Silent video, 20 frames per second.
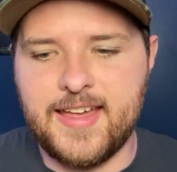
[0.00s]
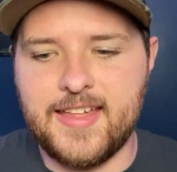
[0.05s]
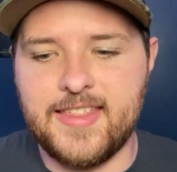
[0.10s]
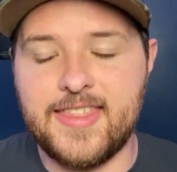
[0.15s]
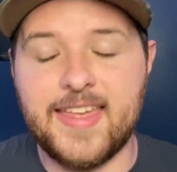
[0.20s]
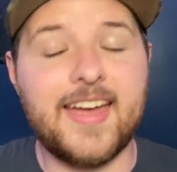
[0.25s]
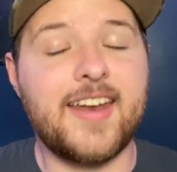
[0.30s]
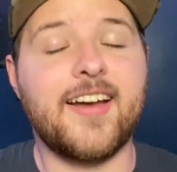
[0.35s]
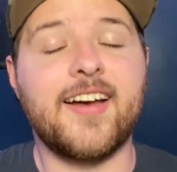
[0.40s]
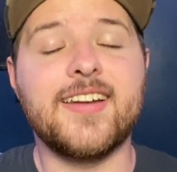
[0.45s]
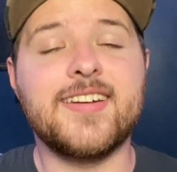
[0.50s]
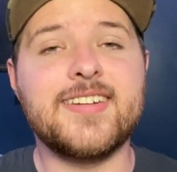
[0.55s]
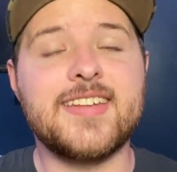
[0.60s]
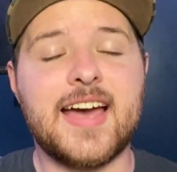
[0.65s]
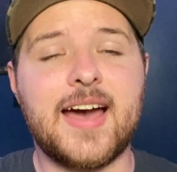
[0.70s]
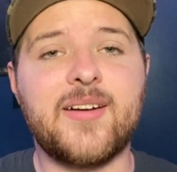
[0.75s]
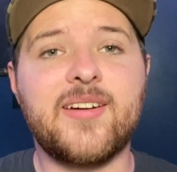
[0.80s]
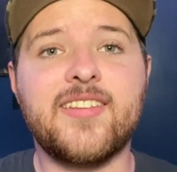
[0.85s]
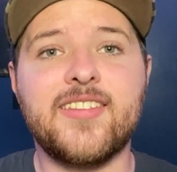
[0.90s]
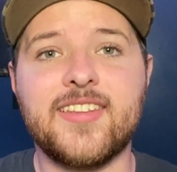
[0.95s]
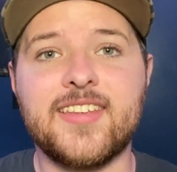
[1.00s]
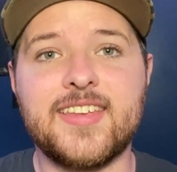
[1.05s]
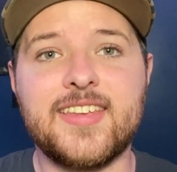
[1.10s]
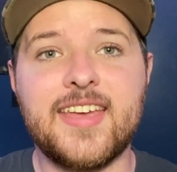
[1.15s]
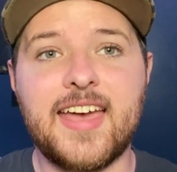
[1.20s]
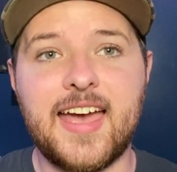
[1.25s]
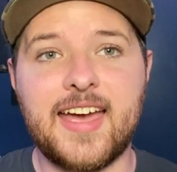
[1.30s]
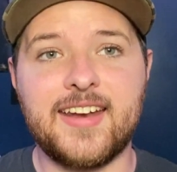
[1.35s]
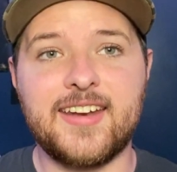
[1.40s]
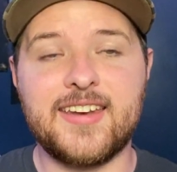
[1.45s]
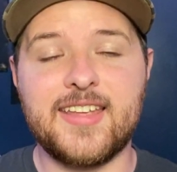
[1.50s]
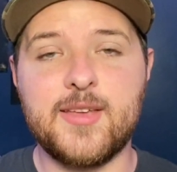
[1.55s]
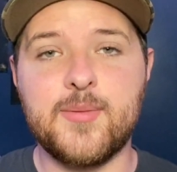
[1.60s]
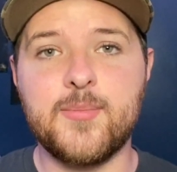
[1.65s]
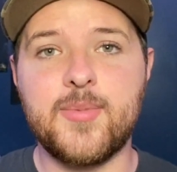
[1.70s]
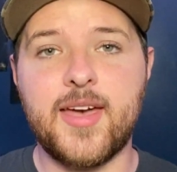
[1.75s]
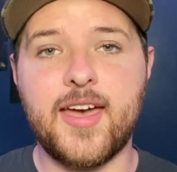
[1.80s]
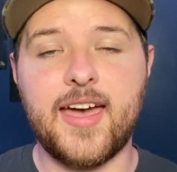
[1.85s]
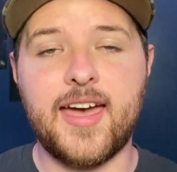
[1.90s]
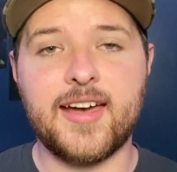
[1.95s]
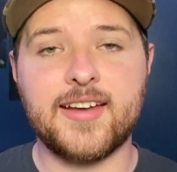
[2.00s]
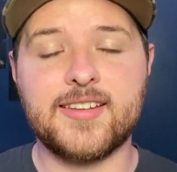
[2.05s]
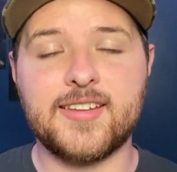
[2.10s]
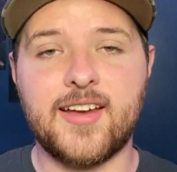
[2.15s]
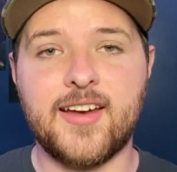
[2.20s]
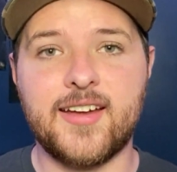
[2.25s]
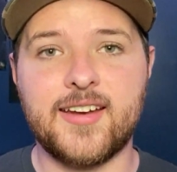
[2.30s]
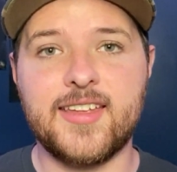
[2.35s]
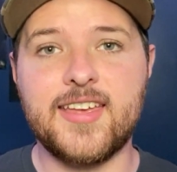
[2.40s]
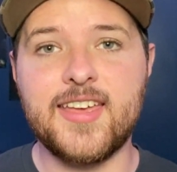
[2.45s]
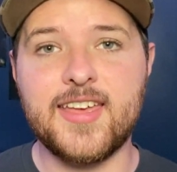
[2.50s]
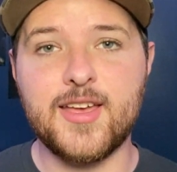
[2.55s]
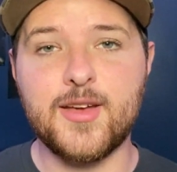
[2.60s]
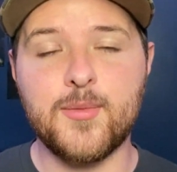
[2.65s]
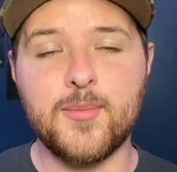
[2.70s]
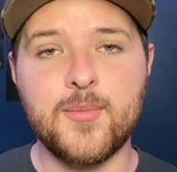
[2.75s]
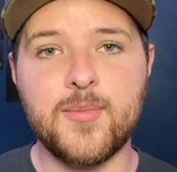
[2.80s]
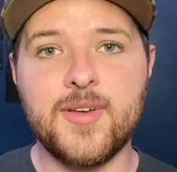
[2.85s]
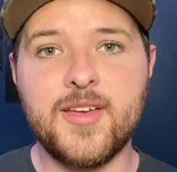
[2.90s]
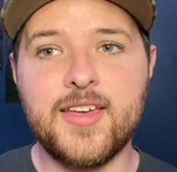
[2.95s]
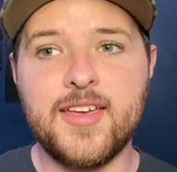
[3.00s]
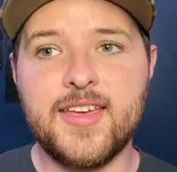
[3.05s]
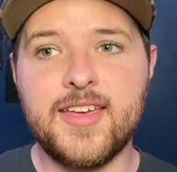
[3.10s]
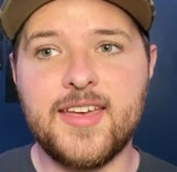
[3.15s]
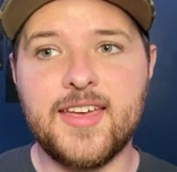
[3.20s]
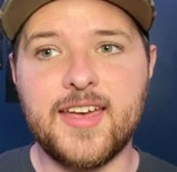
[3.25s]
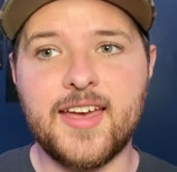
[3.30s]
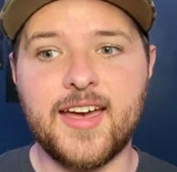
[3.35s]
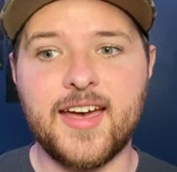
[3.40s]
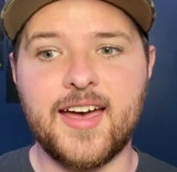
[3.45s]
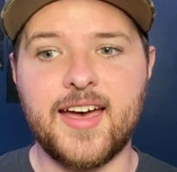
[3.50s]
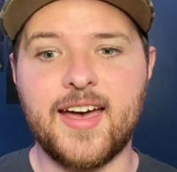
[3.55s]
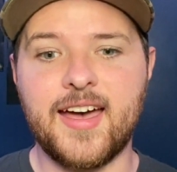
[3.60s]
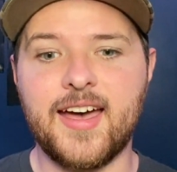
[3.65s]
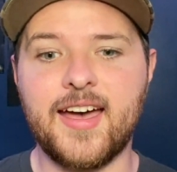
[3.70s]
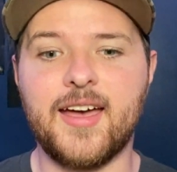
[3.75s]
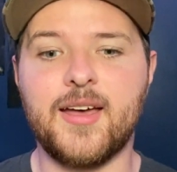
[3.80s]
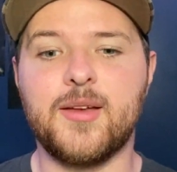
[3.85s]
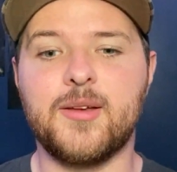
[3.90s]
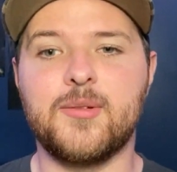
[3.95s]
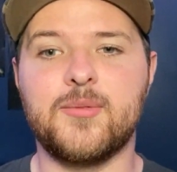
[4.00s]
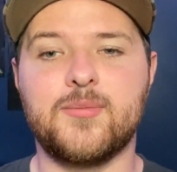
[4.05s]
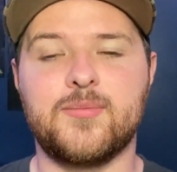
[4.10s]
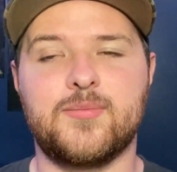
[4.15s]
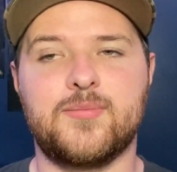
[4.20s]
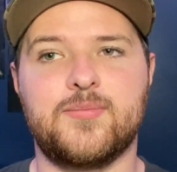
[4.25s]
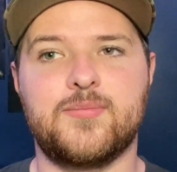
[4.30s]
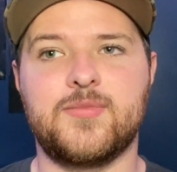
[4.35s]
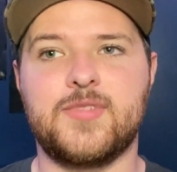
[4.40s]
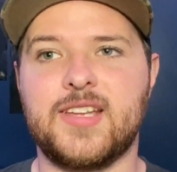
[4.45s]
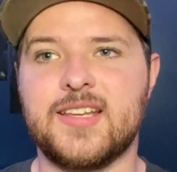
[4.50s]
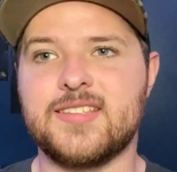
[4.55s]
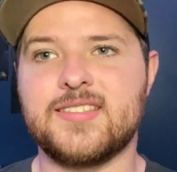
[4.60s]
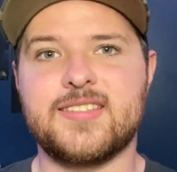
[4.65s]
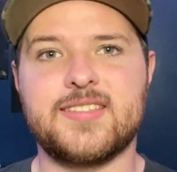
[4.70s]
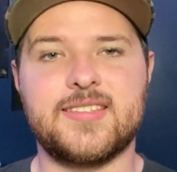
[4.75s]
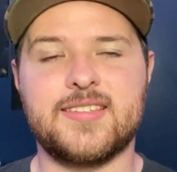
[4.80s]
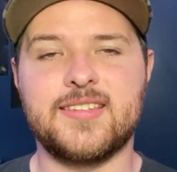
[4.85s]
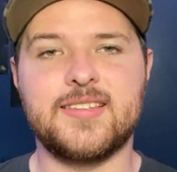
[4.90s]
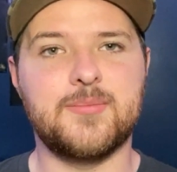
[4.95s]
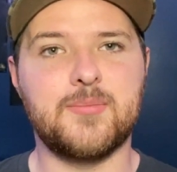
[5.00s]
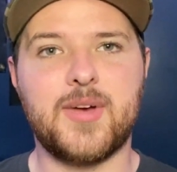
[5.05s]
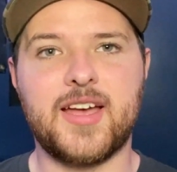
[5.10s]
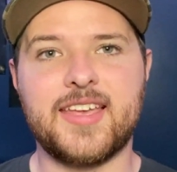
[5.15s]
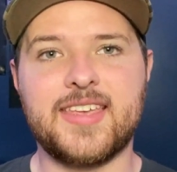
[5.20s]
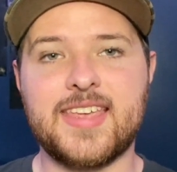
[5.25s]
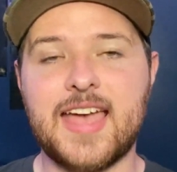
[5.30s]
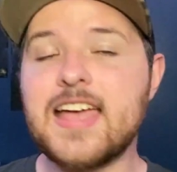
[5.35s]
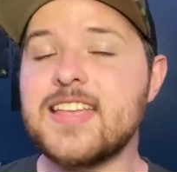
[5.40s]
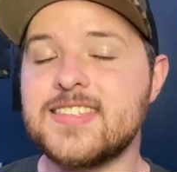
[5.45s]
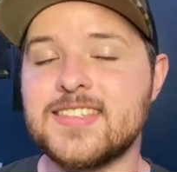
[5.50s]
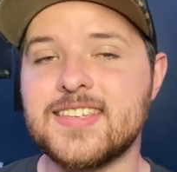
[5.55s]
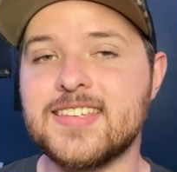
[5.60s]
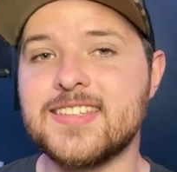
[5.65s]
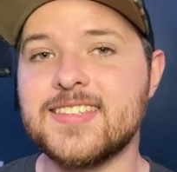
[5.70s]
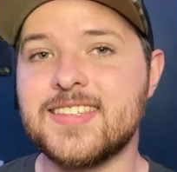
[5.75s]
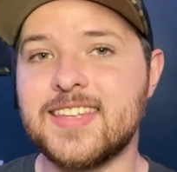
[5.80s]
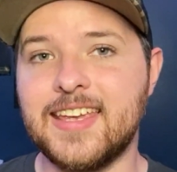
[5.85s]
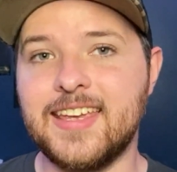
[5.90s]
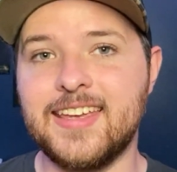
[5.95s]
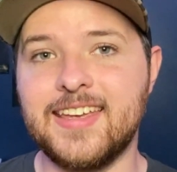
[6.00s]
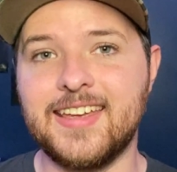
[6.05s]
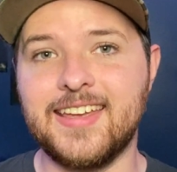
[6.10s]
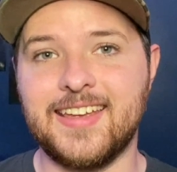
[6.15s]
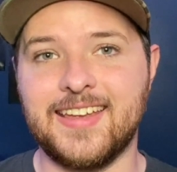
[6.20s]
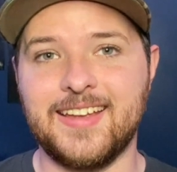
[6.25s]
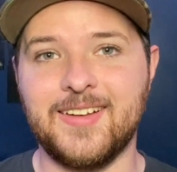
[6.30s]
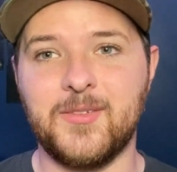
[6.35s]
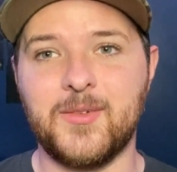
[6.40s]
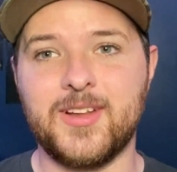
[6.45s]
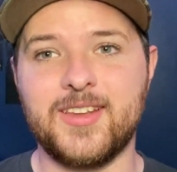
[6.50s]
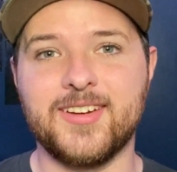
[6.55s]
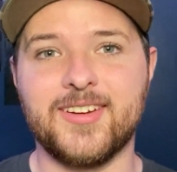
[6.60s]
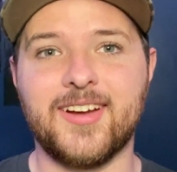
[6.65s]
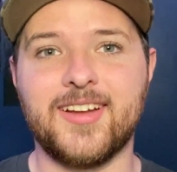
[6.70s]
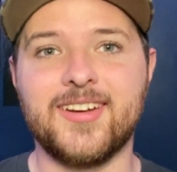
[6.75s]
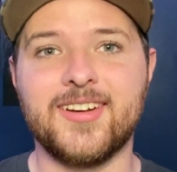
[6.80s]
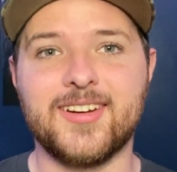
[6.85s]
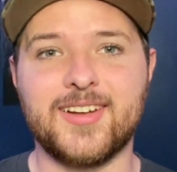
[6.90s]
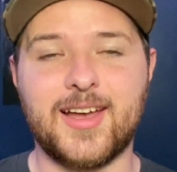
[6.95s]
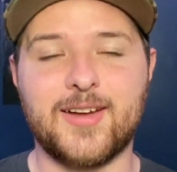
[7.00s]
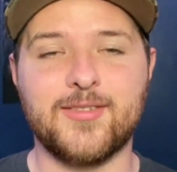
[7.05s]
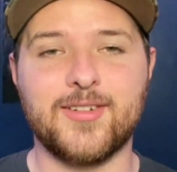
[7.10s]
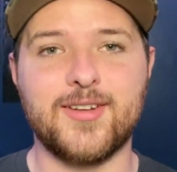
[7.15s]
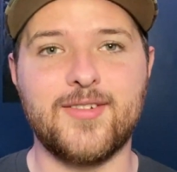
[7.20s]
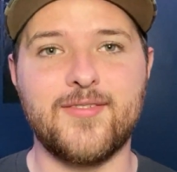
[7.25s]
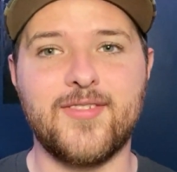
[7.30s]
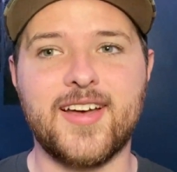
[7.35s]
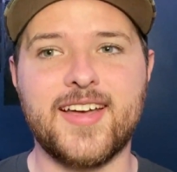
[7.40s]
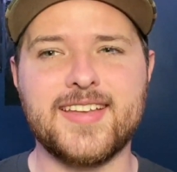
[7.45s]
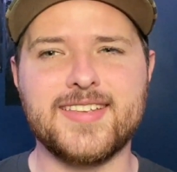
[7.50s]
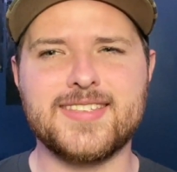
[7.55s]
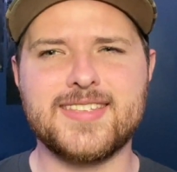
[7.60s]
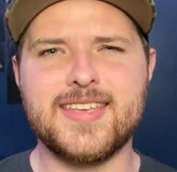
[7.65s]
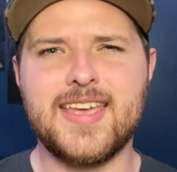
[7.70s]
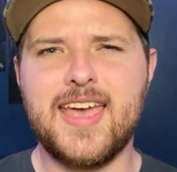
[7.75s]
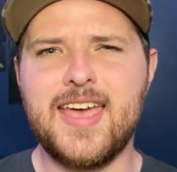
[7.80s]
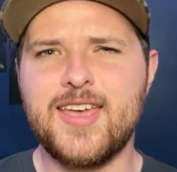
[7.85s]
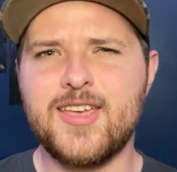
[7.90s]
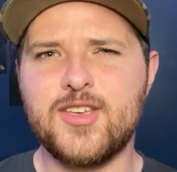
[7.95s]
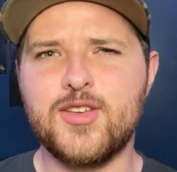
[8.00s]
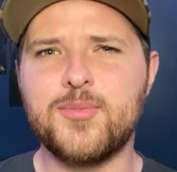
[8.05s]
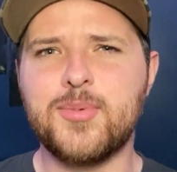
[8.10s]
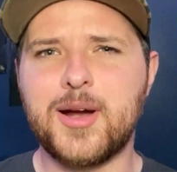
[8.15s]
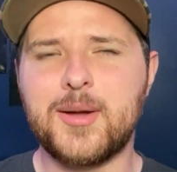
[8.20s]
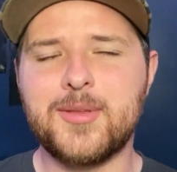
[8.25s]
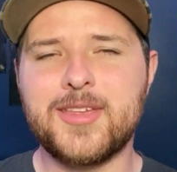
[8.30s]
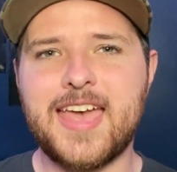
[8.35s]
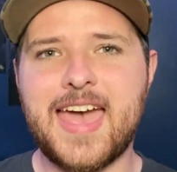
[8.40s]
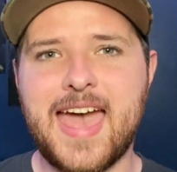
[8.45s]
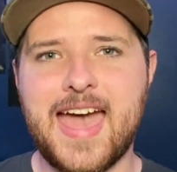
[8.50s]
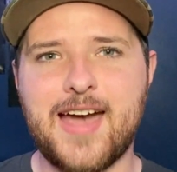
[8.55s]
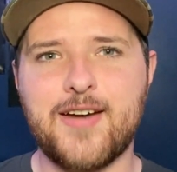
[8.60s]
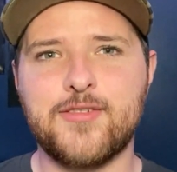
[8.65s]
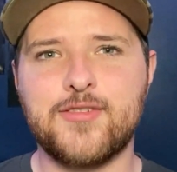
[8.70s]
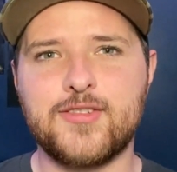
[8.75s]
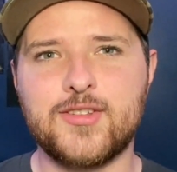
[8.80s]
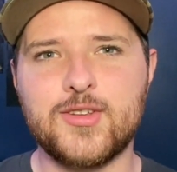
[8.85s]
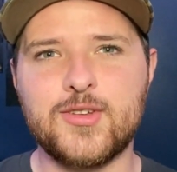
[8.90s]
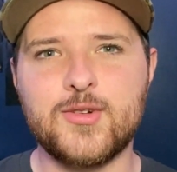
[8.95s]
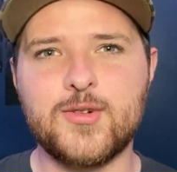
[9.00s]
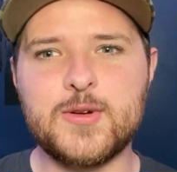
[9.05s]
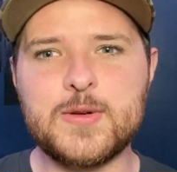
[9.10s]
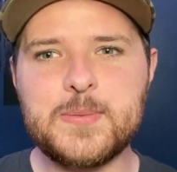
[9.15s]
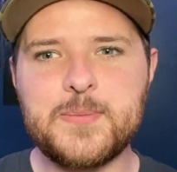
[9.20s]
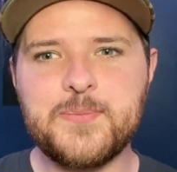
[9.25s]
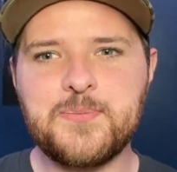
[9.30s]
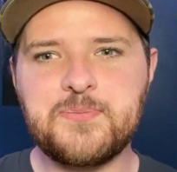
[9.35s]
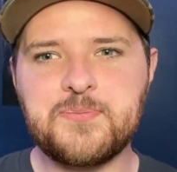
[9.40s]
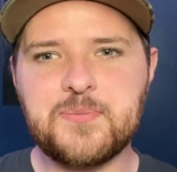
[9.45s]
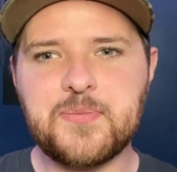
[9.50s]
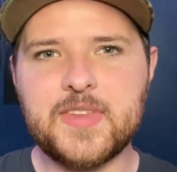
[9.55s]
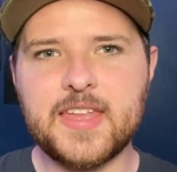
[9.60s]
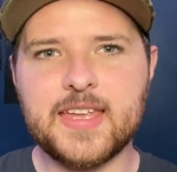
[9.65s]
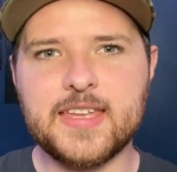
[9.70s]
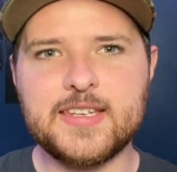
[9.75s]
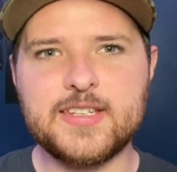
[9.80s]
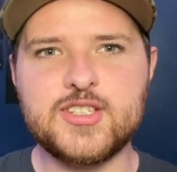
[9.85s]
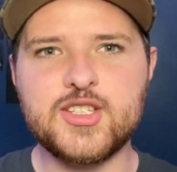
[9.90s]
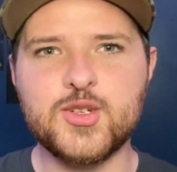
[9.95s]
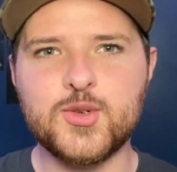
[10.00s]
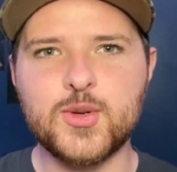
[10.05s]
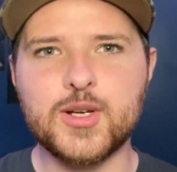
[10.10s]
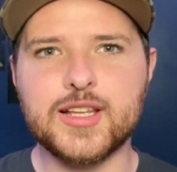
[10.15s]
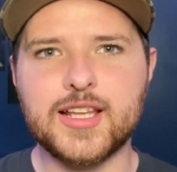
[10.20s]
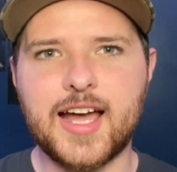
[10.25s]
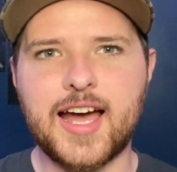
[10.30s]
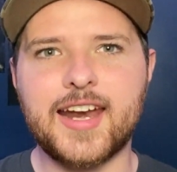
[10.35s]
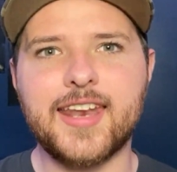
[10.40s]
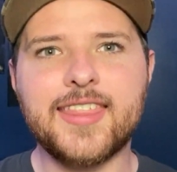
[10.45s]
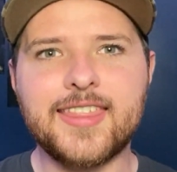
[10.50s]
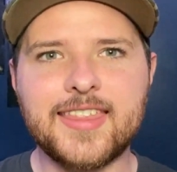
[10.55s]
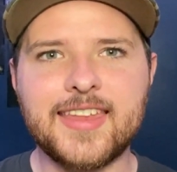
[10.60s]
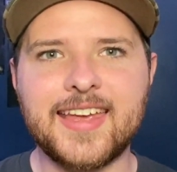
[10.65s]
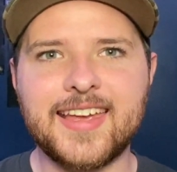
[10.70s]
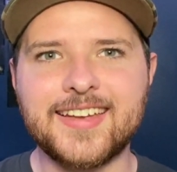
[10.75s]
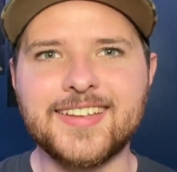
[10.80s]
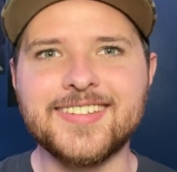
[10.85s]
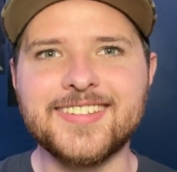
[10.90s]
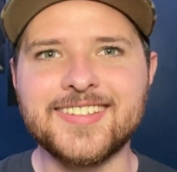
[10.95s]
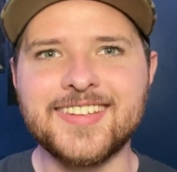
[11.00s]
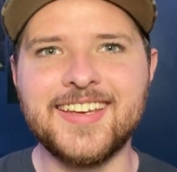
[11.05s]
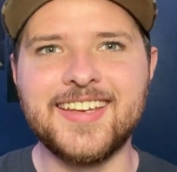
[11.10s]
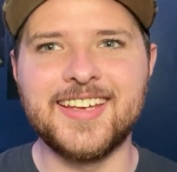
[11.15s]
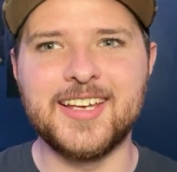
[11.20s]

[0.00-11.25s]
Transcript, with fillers: that undoubtedly had an impact on him. Because uh, my guess is, when you're undercover in Vice, you probably have to do a lot of things,